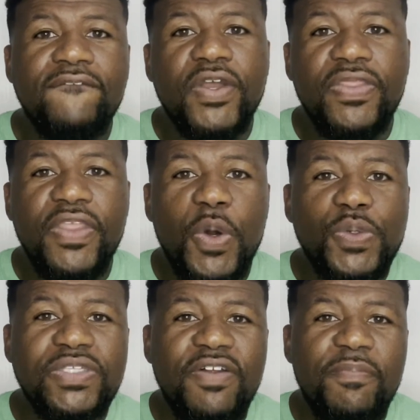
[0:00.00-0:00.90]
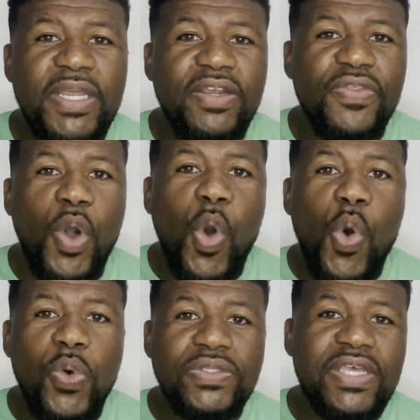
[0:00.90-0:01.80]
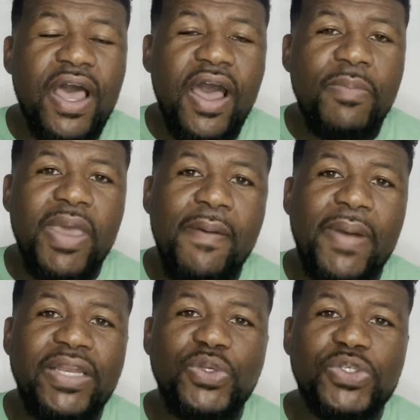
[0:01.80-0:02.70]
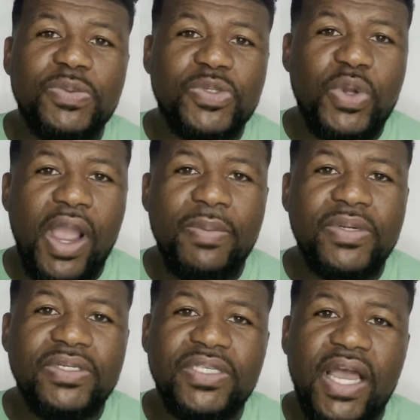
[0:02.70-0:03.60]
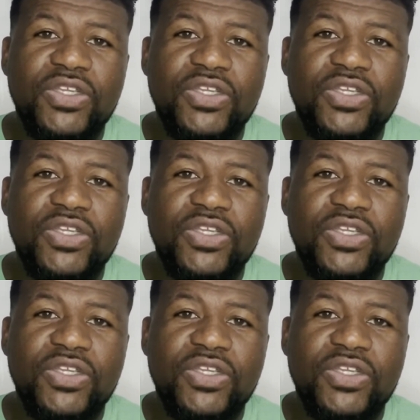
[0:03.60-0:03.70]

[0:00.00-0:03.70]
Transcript: For those that have been here the whole time and my new subscribers,